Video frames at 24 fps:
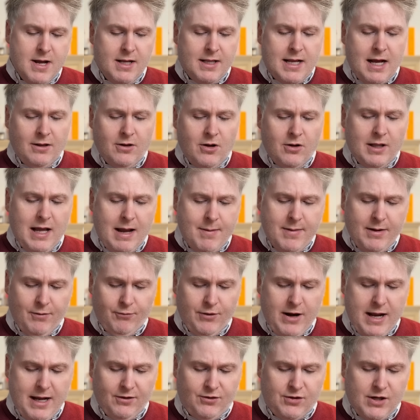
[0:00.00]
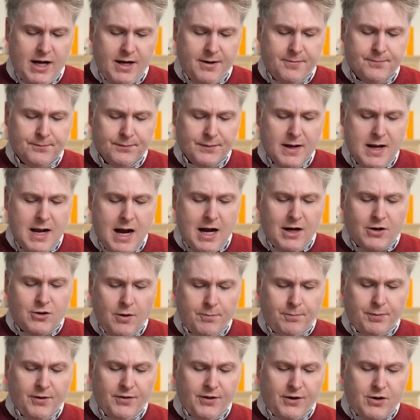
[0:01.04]
Now, look, let me read you a
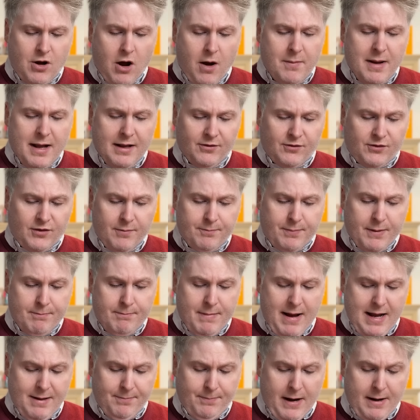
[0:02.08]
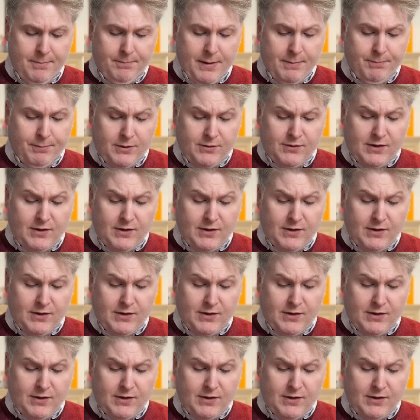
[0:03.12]
couple of the comments that have been made by people,